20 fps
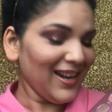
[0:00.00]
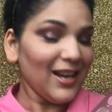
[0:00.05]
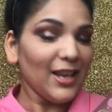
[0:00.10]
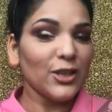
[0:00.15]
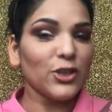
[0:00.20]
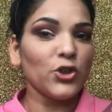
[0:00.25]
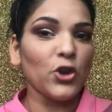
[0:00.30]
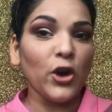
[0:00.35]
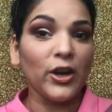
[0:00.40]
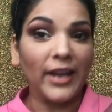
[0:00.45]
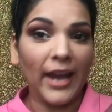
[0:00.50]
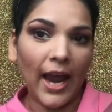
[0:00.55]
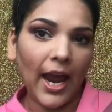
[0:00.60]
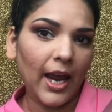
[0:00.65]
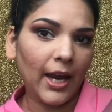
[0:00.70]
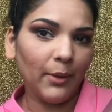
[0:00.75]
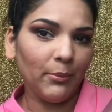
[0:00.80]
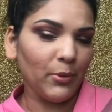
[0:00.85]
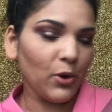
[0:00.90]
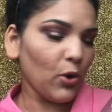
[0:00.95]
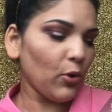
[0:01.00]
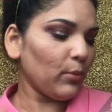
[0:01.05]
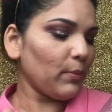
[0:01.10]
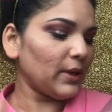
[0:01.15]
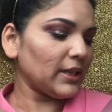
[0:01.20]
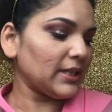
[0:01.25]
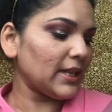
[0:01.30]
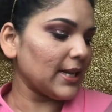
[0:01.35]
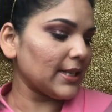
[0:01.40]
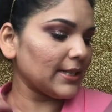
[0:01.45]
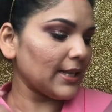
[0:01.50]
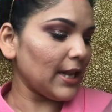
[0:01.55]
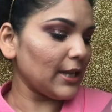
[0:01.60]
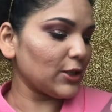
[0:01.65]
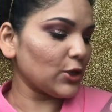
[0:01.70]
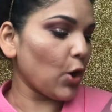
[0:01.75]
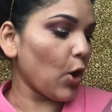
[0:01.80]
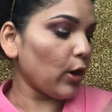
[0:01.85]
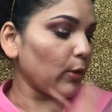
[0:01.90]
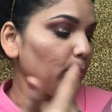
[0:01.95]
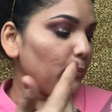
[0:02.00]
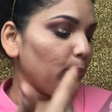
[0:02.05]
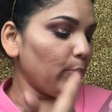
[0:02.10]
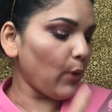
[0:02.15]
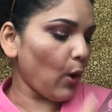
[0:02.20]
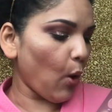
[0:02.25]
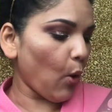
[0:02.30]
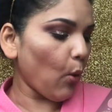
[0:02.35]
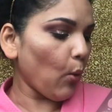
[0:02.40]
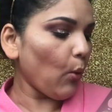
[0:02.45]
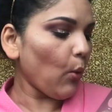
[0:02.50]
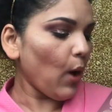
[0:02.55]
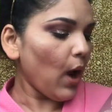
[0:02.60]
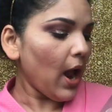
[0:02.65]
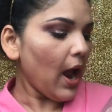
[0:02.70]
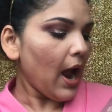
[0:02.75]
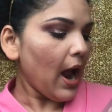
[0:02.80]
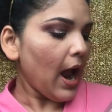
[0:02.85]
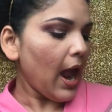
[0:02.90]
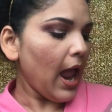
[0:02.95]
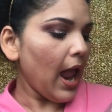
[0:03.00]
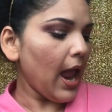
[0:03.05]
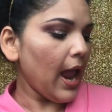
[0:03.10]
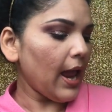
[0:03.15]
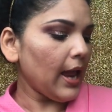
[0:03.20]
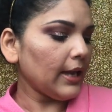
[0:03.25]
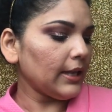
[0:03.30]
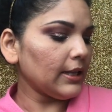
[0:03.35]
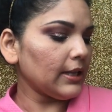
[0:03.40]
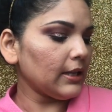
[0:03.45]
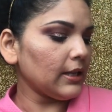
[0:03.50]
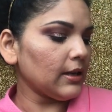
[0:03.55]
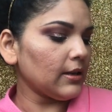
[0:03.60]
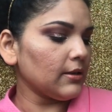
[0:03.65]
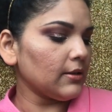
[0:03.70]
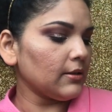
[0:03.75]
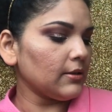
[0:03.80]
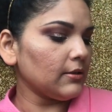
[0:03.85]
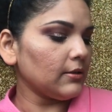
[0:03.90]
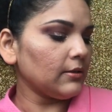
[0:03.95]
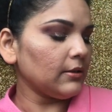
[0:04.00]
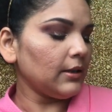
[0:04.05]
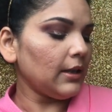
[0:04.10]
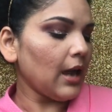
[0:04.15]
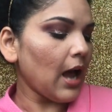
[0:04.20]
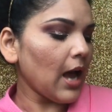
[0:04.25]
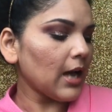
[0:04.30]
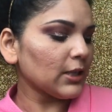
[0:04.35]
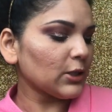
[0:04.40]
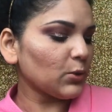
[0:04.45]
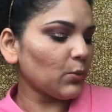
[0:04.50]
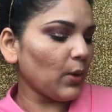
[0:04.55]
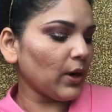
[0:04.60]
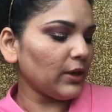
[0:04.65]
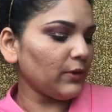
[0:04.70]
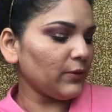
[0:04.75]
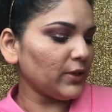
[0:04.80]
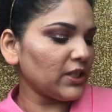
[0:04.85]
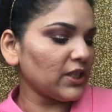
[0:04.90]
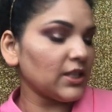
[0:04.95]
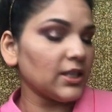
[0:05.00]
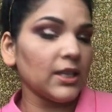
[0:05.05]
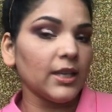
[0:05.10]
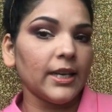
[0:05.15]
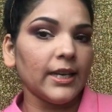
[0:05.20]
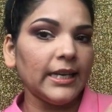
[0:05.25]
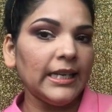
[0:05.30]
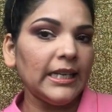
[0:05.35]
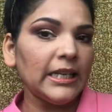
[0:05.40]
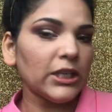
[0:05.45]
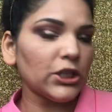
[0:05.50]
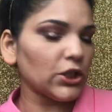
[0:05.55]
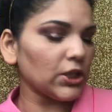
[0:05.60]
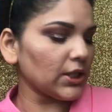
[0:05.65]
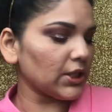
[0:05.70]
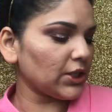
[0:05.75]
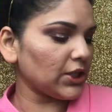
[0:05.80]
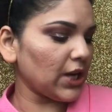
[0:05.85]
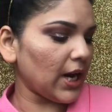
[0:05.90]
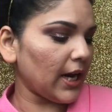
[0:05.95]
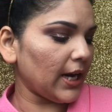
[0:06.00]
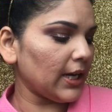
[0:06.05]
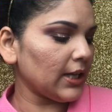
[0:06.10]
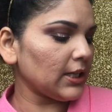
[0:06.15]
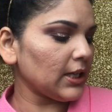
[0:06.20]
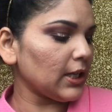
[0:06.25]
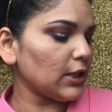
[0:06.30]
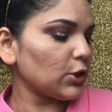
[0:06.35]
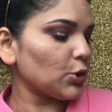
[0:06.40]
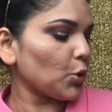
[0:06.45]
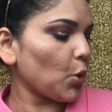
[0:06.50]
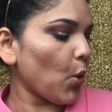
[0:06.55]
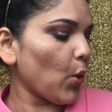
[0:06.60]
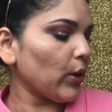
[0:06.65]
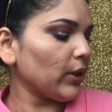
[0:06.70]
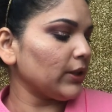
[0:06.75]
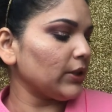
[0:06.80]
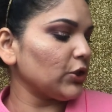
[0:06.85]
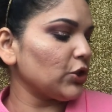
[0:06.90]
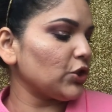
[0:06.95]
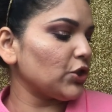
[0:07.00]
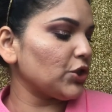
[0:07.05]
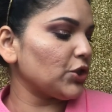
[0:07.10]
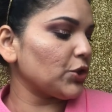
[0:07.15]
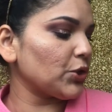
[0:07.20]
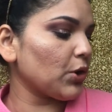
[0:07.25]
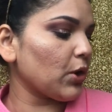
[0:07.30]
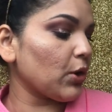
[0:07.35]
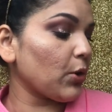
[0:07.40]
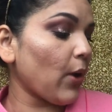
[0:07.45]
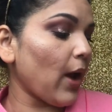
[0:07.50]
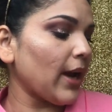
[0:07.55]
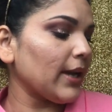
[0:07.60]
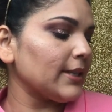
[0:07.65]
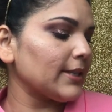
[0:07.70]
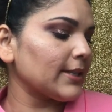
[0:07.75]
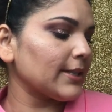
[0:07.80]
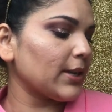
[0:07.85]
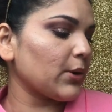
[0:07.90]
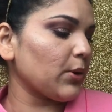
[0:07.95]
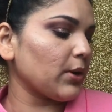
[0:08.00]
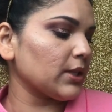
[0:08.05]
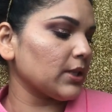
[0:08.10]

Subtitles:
It's not Hey Bro, but yes, it's called Bro. And the last one, which is the greenish shade, it's called the Criss.